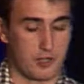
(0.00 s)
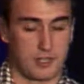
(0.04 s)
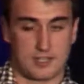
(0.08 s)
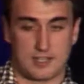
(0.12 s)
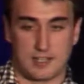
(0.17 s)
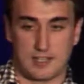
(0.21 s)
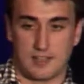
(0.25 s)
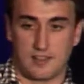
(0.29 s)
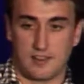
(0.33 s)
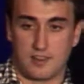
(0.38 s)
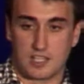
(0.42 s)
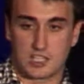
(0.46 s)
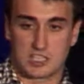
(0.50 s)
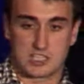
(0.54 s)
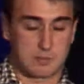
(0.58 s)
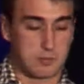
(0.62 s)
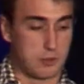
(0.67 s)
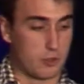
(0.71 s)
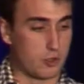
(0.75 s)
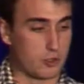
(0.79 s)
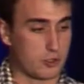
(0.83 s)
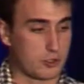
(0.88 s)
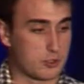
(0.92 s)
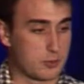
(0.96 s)
et al.
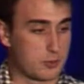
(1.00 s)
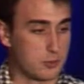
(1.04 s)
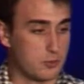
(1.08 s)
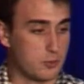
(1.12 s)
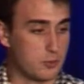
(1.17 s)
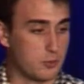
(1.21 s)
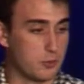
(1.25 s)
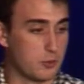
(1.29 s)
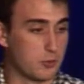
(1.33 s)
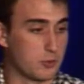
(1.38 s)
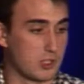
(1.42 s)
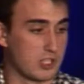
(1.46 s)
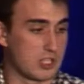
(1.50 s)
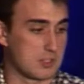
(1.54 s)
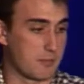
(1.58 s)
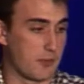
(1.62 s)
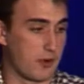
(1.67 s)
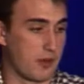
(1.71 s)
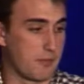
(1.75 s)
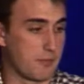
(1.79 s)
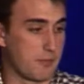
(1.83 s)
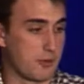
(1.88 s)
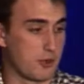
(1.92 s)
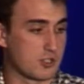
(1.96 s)
Explored two
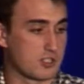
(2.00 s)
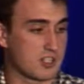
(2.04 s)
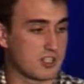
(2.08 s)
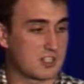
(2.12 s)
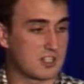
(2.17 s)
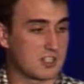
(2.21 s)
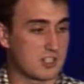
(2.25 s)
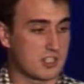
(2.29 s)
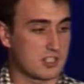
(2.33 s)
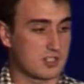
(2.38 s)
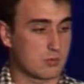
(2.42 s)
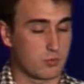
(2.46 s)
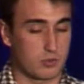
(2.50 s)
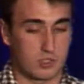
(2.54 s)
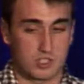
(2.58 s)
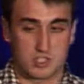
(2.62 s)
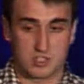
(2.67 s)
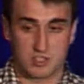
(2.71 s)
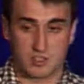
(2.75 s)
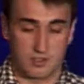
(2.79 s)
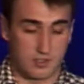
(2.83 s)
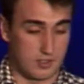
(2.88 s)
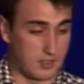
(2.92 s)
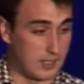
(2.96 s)
sprite processes,
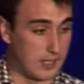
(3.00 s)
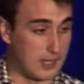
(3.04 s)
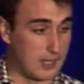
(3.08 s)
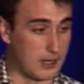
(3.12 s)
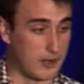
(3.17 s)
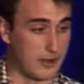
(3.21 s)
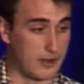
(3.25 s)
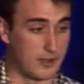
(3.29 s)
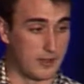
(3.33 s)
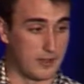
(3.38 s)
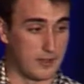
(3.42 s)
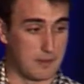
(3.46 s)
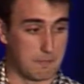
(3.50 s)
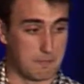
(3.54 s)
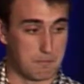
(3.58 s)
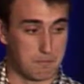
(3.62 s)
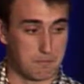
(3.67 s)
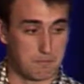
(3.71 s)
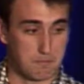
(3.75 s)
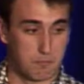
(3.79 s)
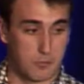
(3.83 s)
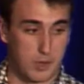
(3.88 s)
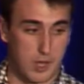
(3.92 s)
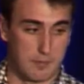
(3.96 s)
which are
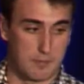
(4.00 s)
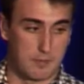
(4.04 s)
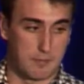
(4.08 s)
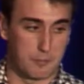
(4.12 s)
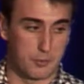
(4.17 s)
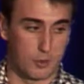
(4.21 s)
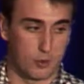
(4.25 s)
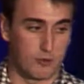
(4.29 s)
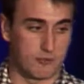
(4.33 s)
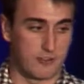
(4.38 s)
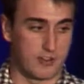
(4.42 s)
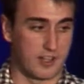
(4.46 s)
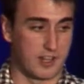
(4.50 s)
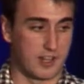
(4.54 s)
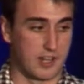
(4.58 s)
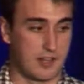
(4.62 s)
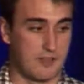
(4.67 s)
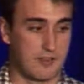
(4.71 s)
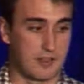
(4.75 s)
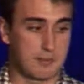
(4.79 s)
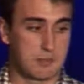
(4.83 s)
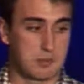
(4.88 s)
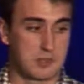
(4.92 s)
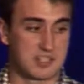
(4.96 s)
prime and probe and
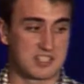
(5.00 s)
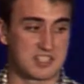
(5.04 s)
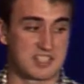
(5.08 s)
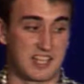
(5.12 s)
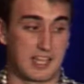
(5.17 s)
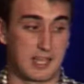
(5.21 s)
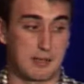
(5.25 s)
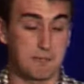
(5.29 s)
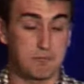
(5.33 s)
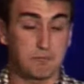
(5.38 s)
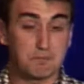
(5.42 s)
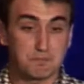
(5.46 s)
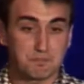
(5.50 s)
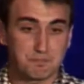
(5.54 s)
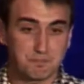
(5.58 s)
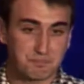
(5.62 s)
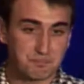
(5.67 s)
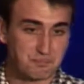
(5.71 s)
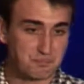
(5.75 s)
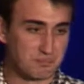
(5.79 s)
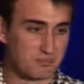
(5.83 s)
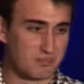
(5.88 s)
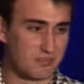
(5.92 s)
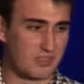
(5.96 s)
edict plus time.
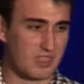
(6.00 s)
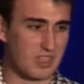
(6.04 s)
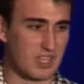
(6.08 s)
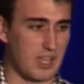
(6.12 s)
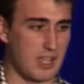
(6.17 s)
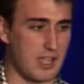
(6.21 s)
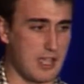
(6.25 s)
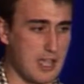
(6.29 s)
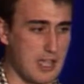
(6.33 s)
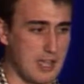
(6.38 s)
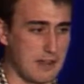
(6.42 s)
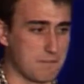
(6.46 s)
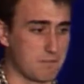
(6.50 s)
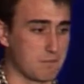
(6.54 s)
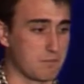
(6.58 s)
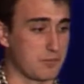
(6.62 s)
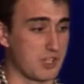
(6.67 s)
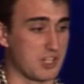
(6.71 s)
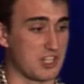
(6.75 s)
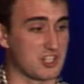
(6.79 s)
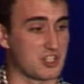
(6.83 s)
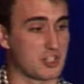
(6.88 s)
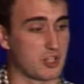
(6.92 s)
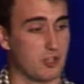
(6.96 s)
And
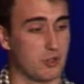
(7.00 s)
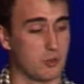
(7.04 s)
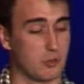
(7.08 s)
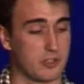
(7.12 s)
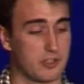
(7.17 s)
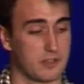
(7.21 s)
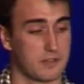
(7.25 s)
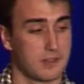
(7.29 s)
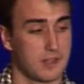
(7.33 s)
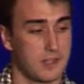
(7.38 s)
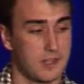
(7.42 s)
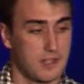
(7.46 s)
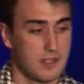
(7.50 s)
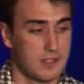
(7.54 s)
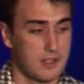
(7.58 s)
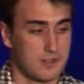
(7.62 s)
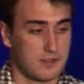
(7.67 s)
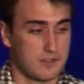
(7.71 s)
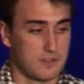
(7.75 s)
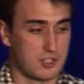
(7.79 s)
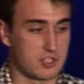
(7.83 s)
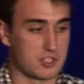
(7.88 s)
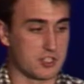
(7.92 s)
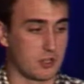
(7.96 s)
they showed it
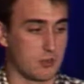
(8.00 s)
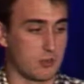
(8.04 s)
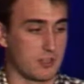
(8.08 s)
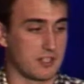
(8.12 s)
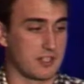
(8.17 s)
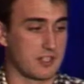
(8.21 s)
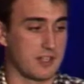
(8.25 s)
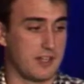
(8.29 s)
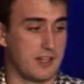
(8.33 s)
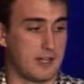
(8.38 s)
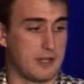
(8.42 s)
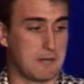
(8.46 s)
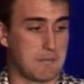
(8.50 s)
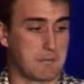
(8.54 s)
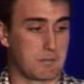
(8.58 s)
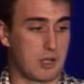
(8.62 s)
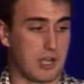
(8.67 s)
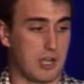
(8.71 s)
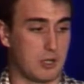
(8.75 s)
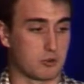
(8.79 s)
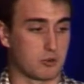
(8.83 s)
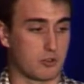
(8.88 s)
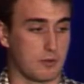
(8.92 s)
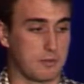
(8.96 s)

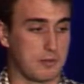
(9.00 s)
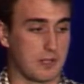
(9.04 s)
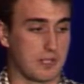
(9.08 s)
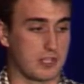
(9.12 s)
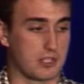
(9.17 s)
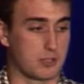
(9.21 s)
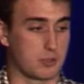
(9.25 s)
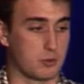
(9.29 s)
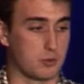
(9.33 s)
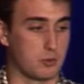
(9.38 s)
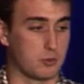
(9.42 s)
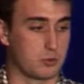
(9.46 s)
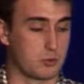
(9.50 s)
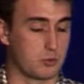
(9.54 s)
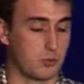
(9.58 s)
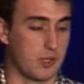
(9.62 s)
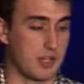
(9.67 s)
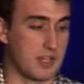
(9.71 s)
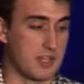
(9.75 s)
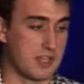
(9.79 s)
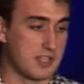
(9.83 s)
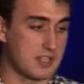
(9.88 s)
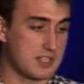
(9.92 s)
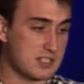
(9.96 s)
how to apply it to
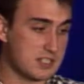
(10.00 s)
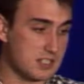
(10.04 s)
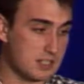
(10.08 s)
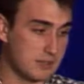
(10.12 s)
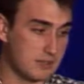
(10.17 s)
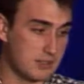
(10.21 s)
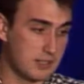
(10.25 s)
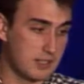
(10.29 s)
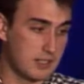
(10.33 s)
AES